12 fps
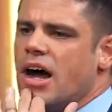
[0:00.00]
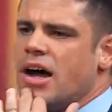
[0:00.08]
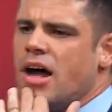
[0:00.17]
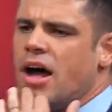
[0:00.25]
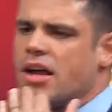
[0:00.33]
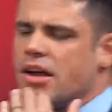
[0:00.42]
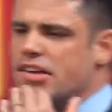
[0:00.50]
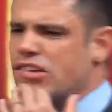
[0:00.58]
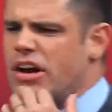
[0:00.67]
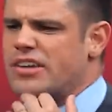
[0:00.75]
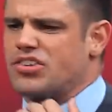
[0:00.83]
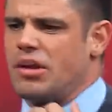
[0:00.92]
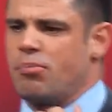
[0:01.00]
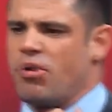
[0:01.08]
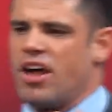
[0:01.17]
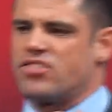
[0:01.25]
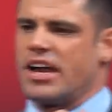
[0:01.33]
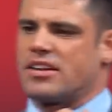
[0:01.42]
a, a, construction
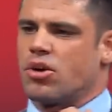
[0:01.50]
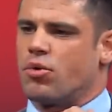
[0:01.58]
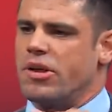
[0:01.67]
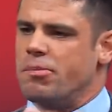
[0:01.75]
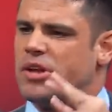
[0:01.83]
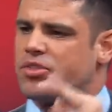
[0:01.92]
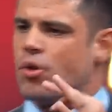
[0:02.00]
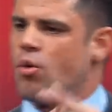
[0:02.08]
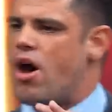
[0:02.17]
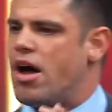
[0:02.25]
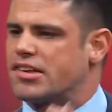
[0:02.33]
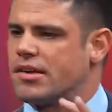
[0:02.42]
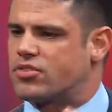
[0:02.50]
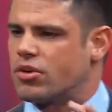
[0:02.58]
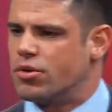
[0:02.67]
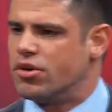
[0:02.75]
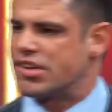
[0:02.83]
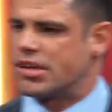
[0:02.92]
project to rebuild the walls of
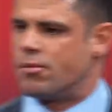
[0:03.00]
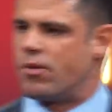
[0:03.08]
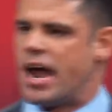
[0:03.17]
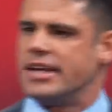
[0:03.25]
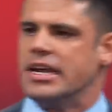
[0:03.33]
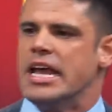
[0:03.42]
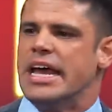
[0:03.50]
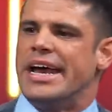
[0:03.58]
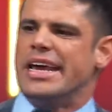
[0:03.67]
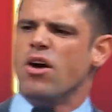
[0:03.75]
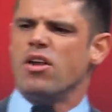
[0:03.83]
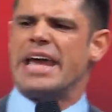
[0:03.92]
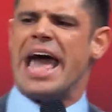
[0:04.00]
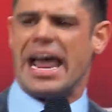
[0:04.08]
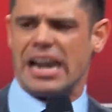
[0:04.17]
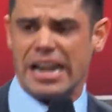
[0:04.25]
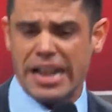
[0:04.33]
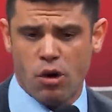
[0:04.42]
Jerusalem, right? He only
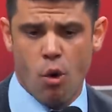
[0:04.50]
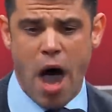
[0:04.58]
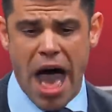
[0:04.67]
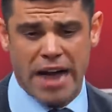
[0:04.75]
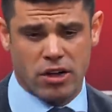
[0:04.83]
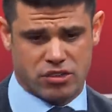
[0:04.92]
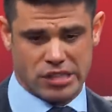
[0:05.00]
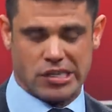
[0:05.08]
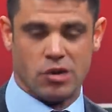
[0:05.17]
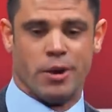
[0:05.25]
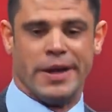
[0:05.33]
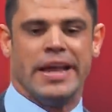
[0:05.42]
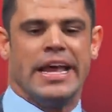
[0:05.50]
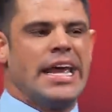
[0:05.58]
had a little while to do it.